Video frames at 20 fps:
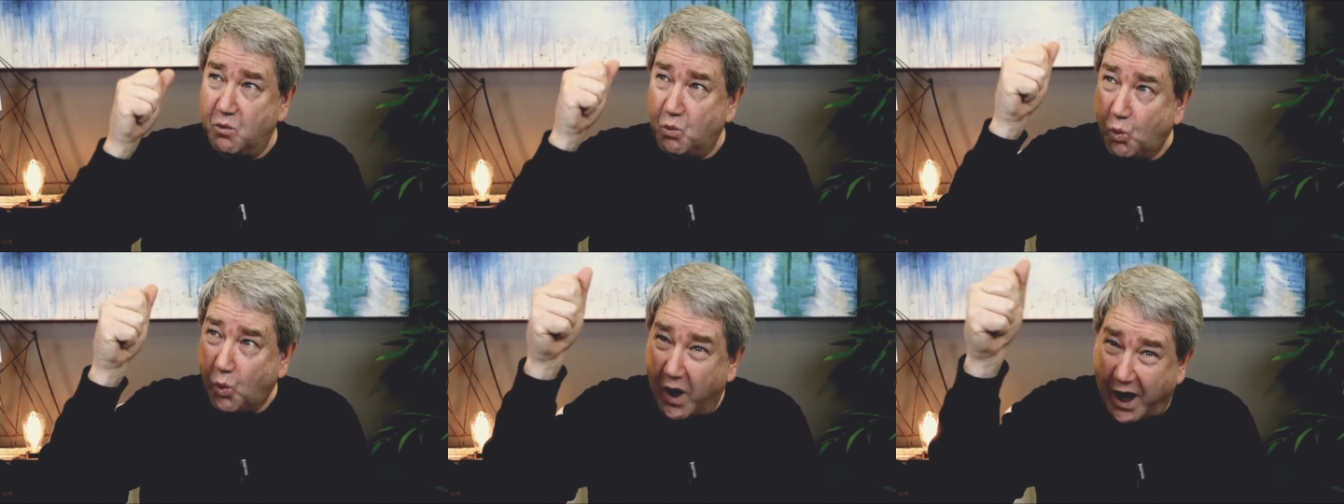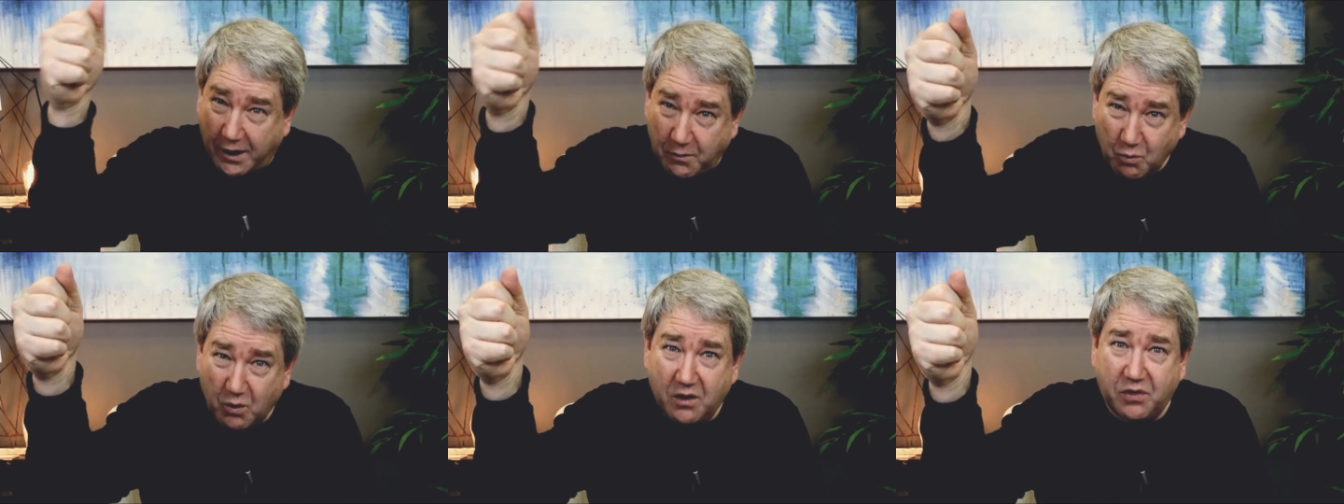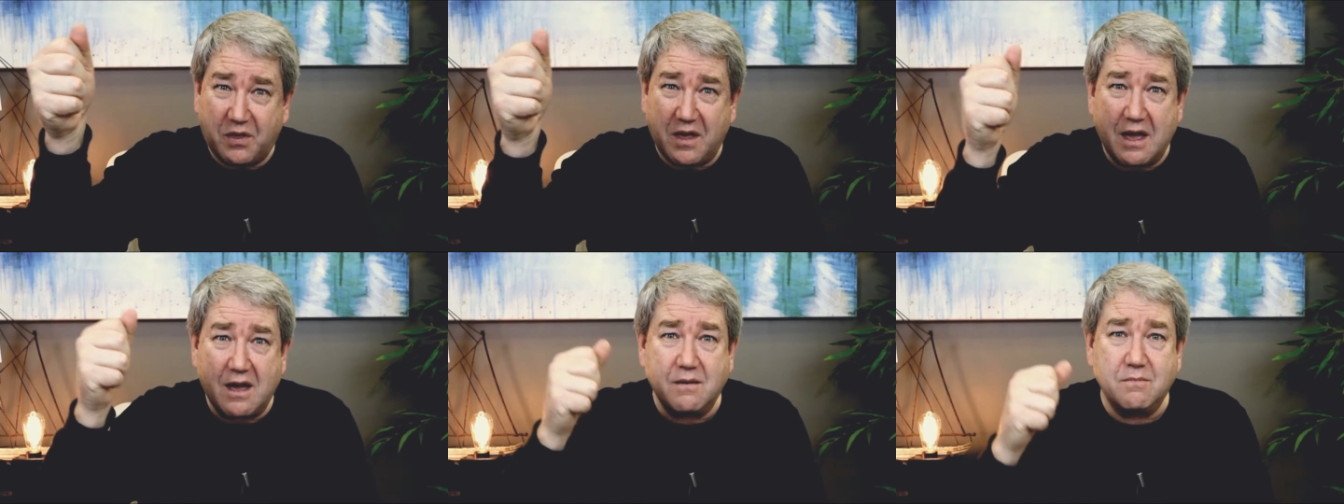one
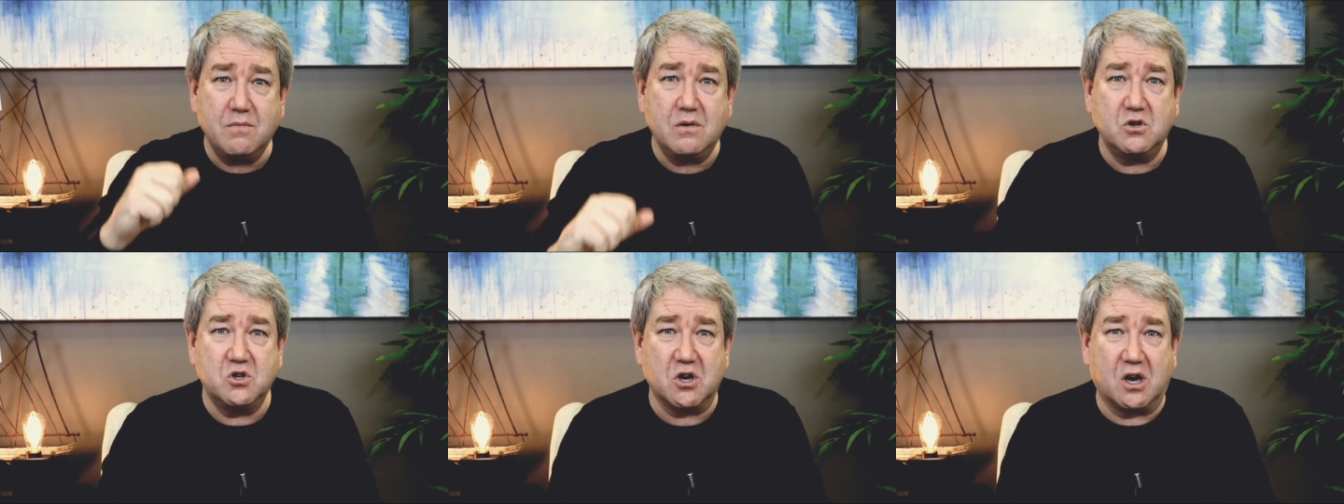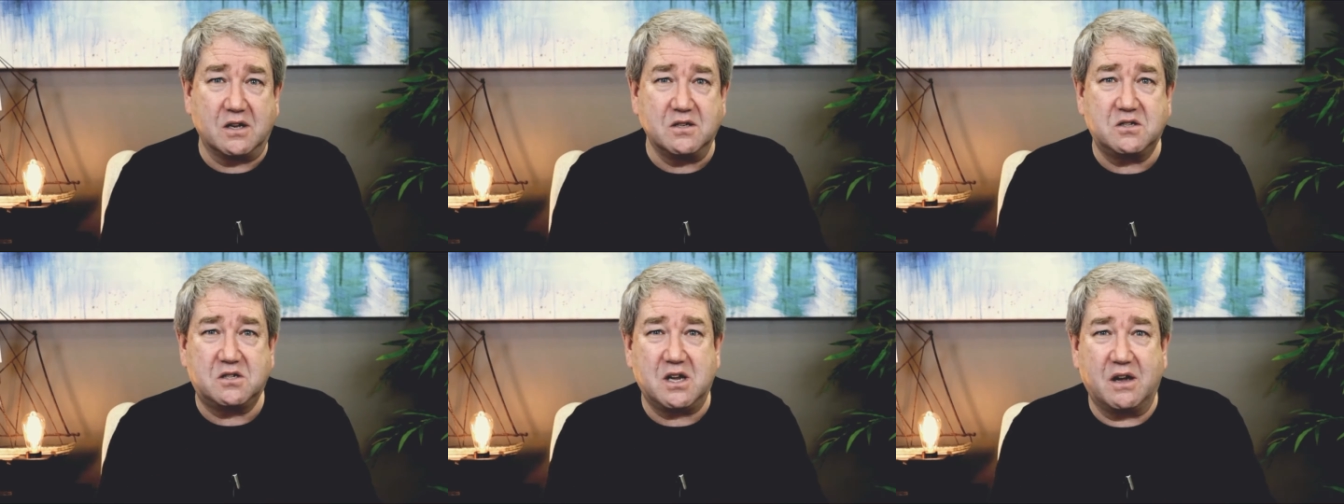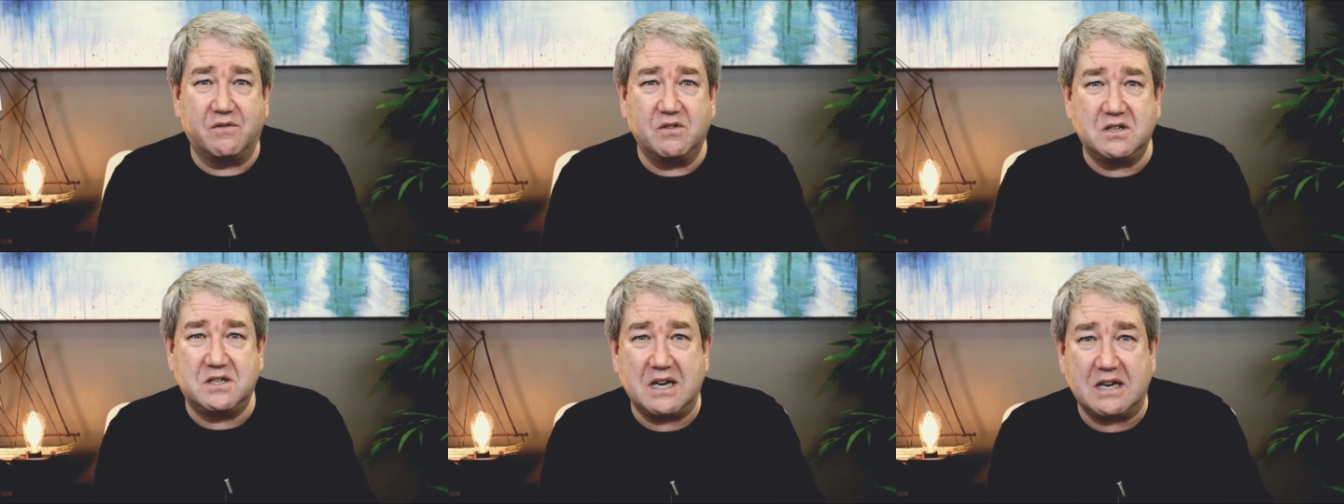with Him, John
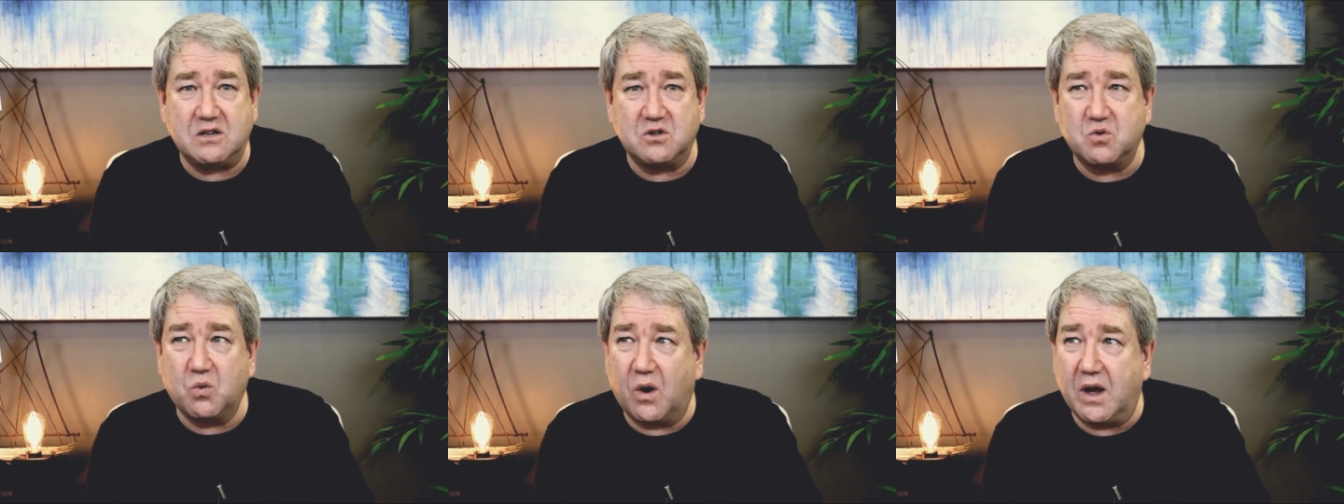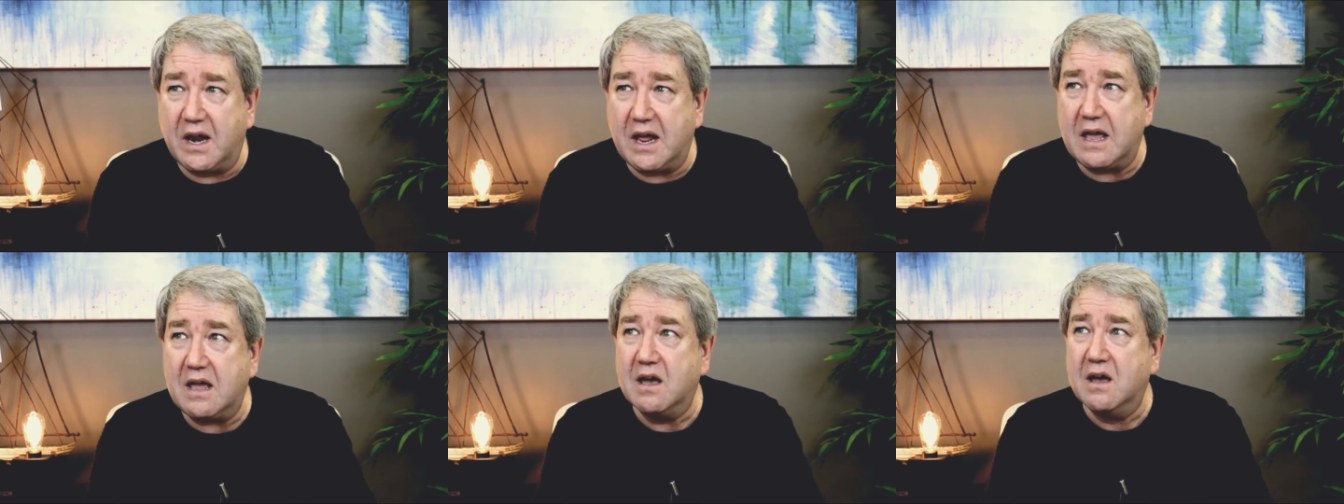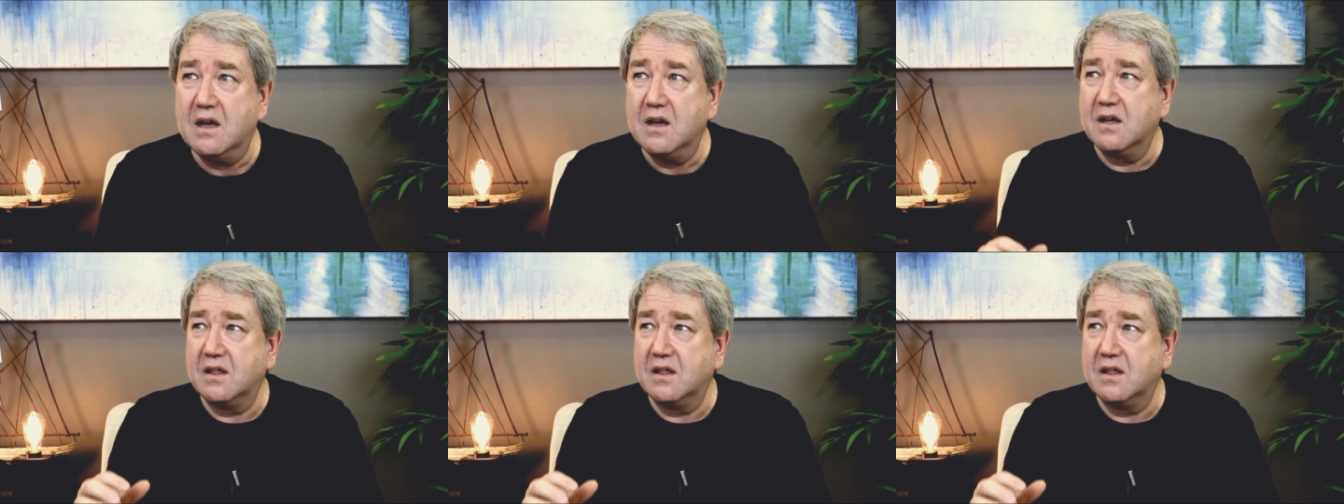17 20,